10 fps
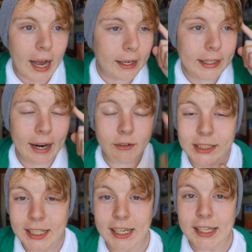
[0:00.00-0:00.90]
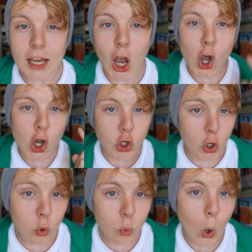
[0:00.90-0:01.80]
I guarantee
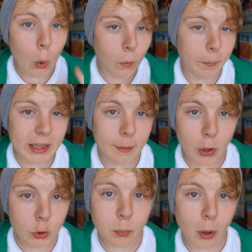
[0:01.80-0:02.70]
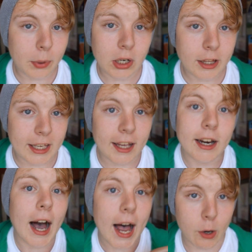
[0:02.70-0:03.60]
you will be the most popular
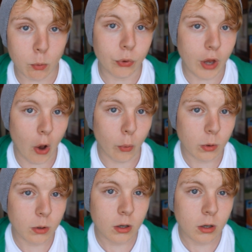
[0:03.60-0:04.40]
kid I will know.